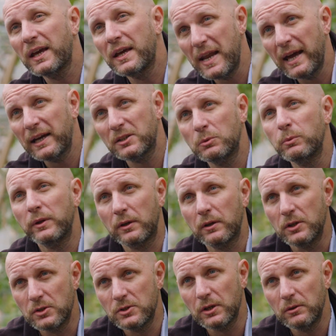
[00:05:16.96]
connect with
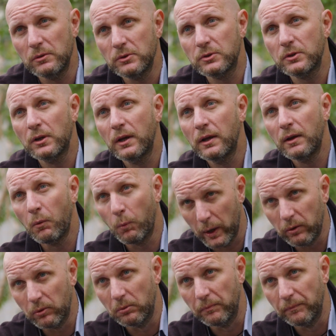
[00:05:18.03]
good zoos,
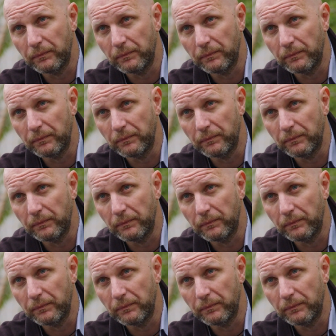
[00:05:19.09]
will.